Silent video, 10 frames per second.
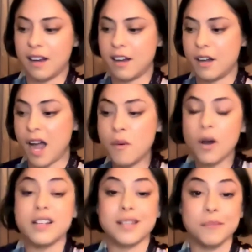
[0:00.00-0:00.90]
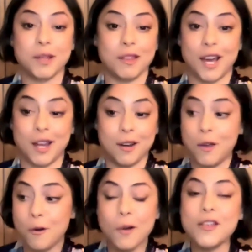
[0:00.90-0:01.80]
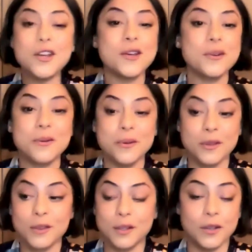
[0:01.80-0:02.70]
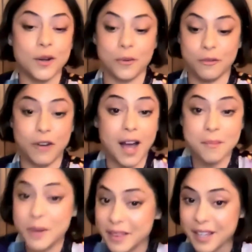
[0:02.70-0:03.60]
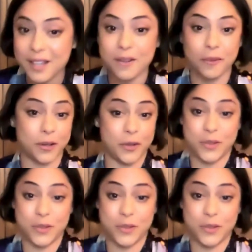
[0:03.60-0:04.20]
I wanted something that whether you vibe with it or you